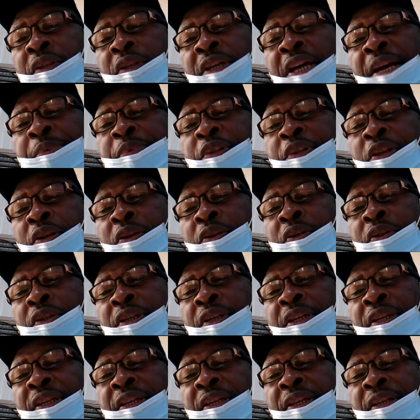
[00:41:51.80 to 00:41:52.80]

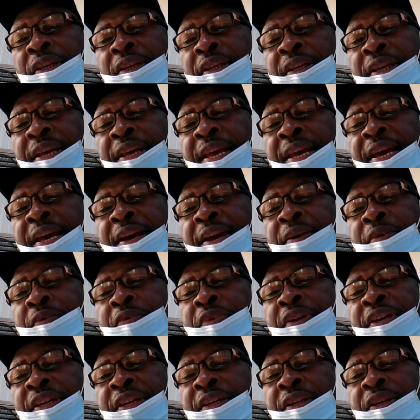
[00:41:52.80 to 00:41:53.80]
Absolutely. Here
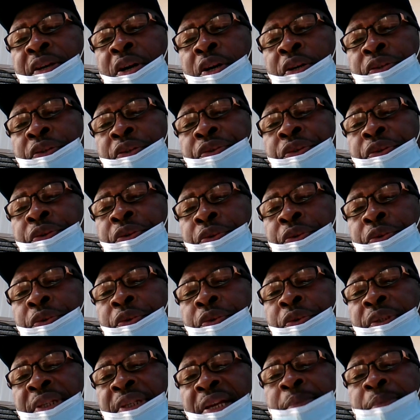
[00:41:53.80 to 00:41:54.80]
we also
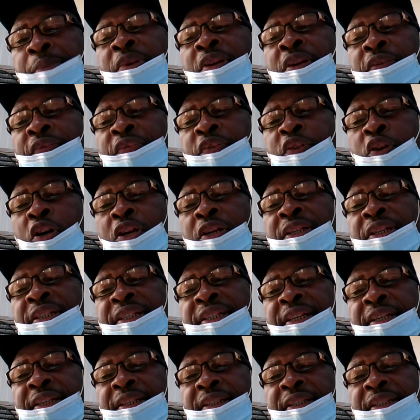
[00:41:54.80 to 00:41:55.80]
do table of
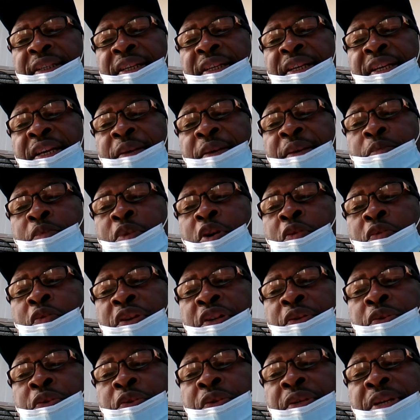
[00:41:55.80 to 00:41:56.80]
content, but
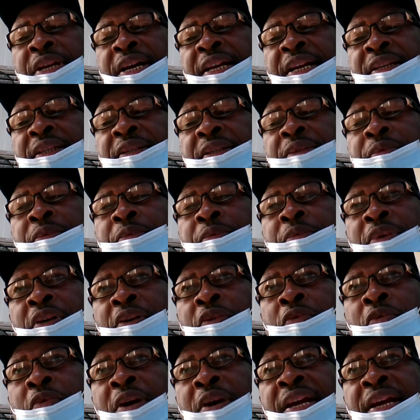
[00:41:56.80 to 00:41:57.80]
we do that
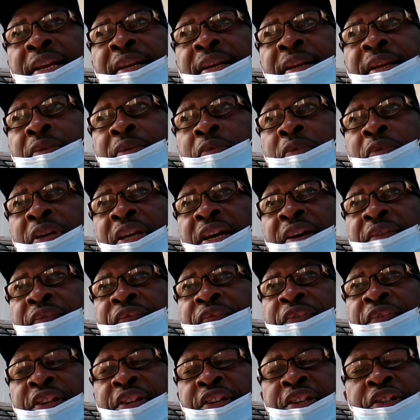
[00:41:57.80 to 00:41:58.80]
when we have
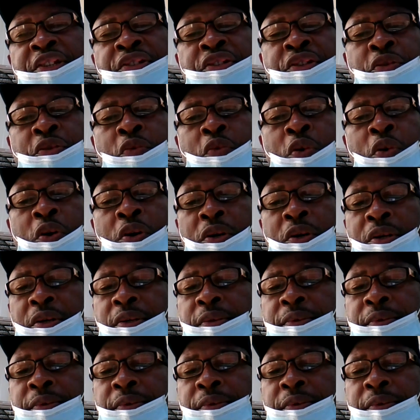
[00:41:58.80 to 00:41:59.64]
finished the work.